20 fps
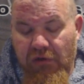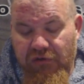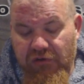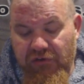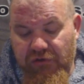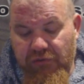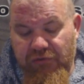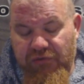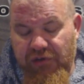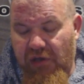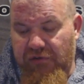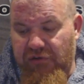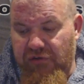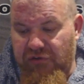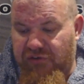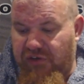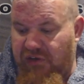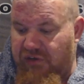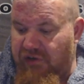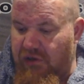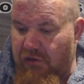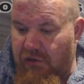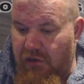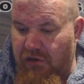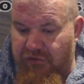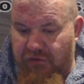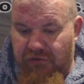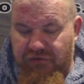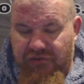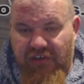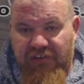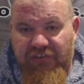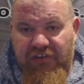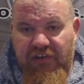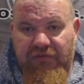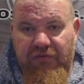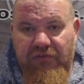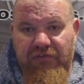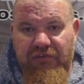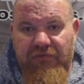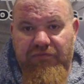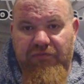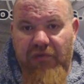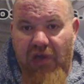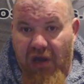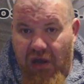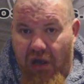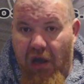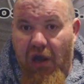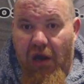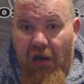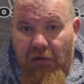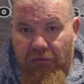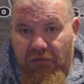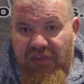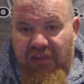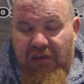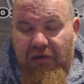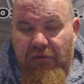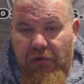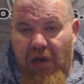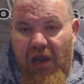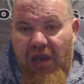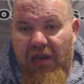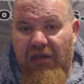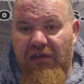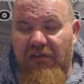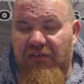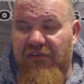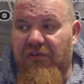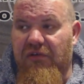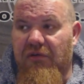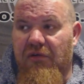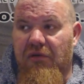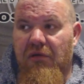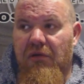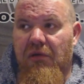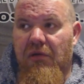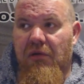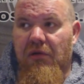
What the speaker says: So sometimes you'll see that your overall test levels are within range,